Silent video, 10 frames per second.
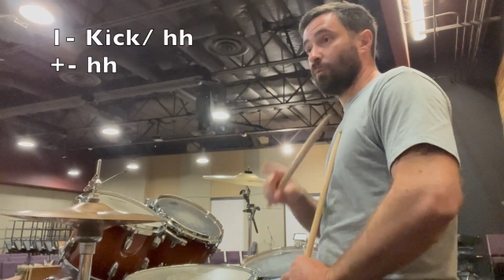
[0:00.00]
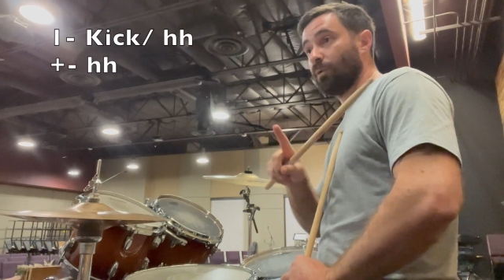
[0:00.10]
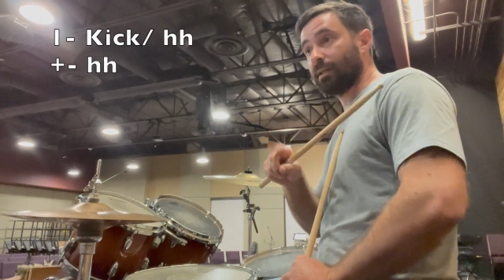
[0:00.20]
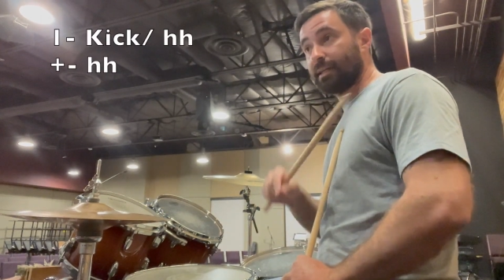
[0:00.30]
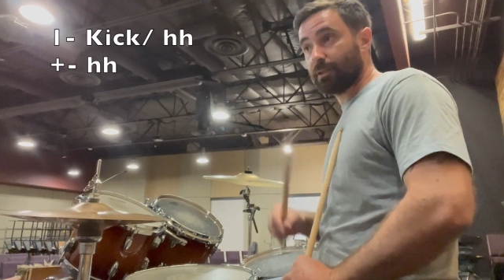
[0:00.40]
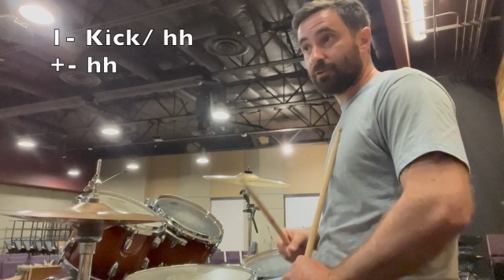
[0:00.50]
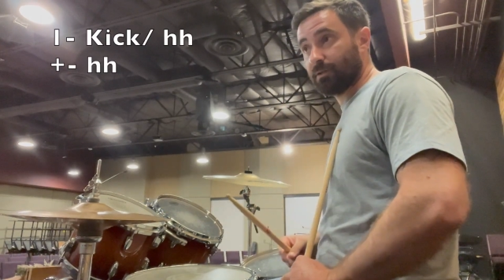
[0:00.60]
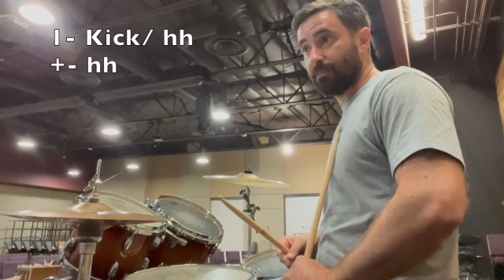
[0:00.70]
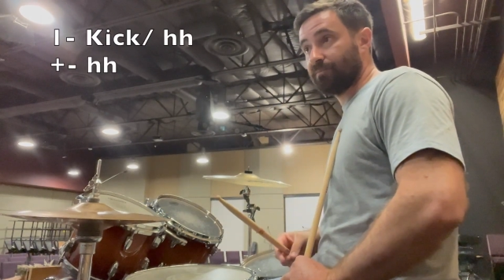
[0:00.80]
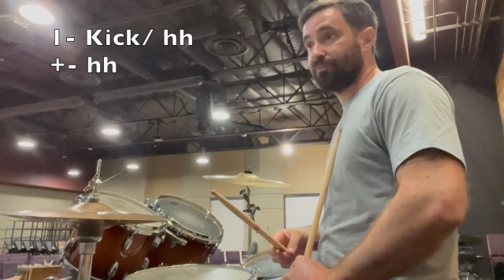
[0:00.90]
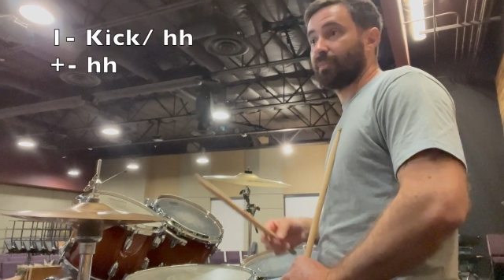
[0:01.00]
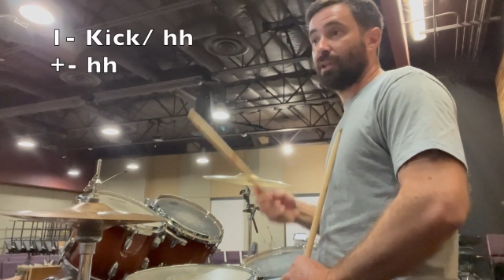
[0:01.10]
1 kick drum,